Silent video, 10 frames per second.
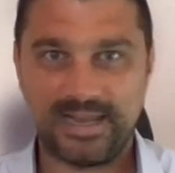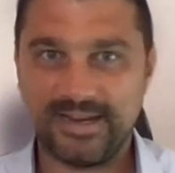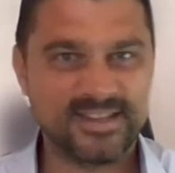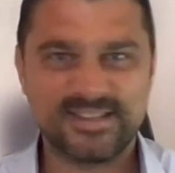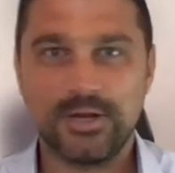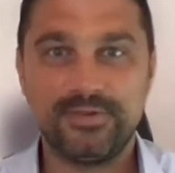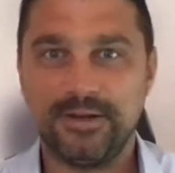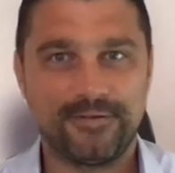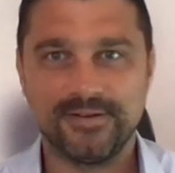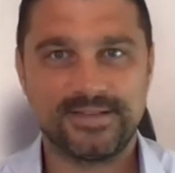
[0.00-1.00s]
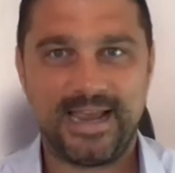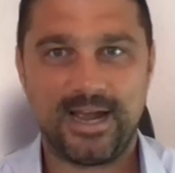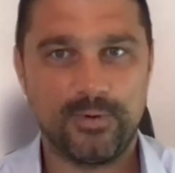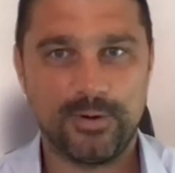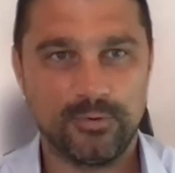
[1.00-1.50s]
play this no different to
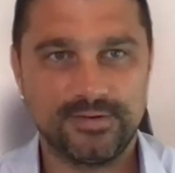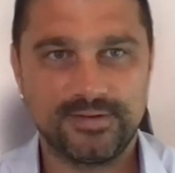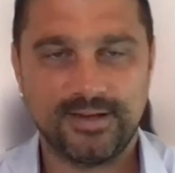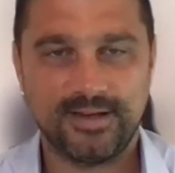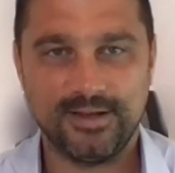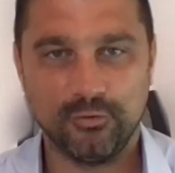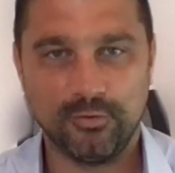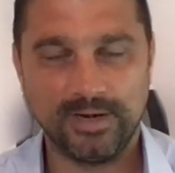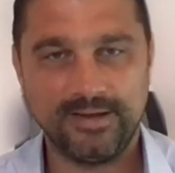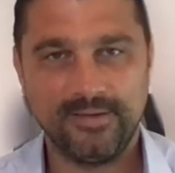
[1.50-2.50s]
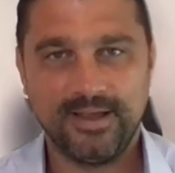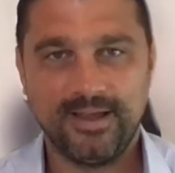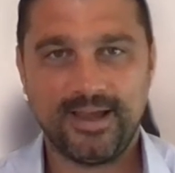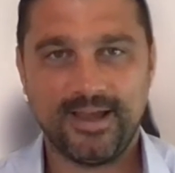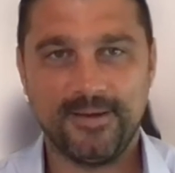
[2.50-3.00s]
how we would uh, normally.
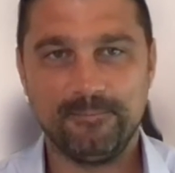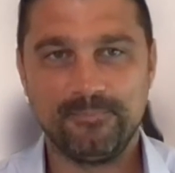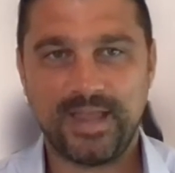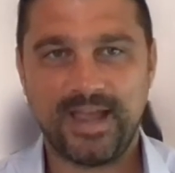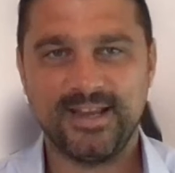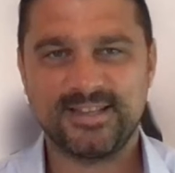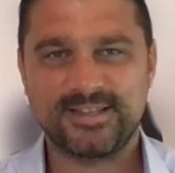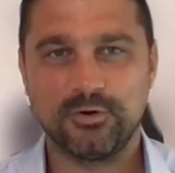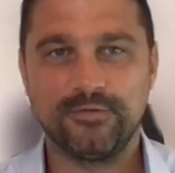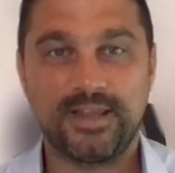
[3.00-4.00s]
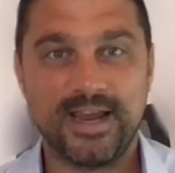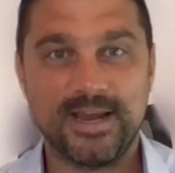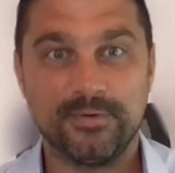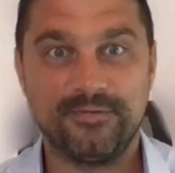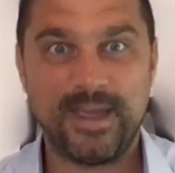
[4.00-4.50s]
Um, and it's sort of a
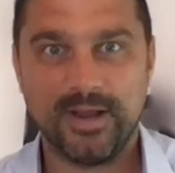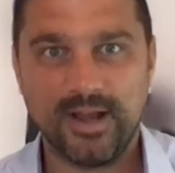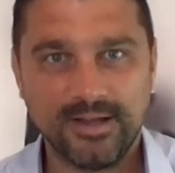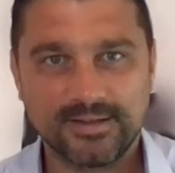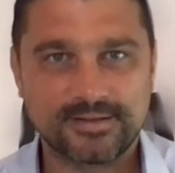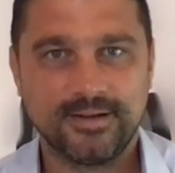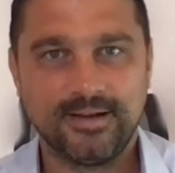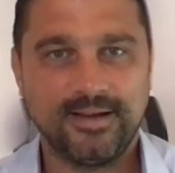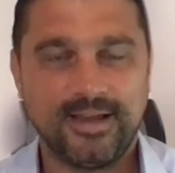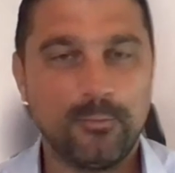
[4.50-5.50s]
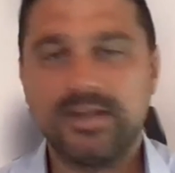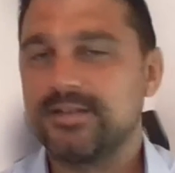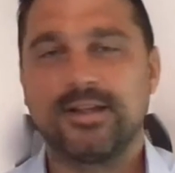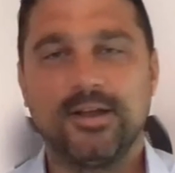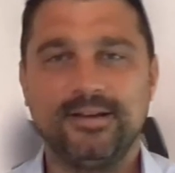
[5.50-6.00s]
game of them and us, and we
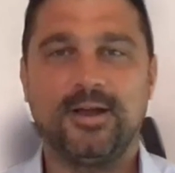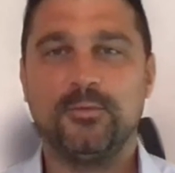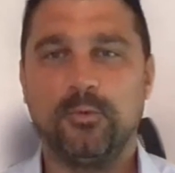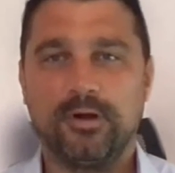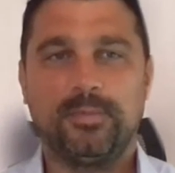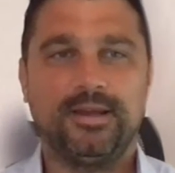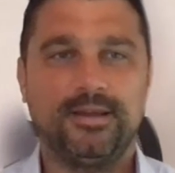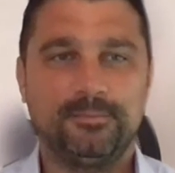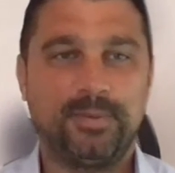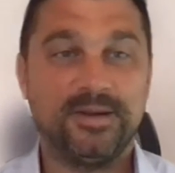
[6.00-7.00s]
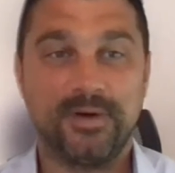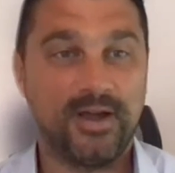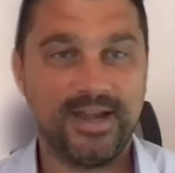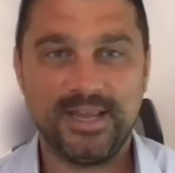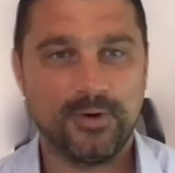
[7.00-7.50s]
certainly don't want to be beaten
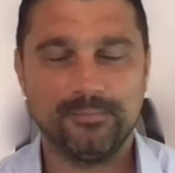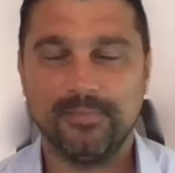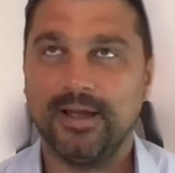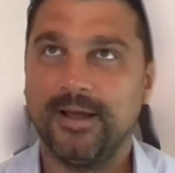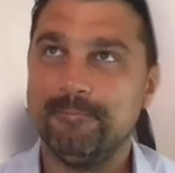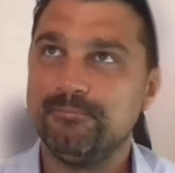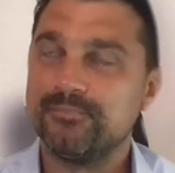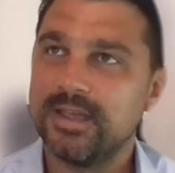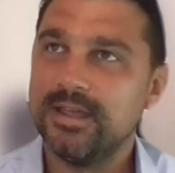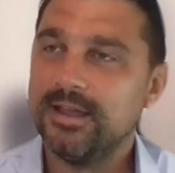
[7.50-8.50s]
by anyone. Um,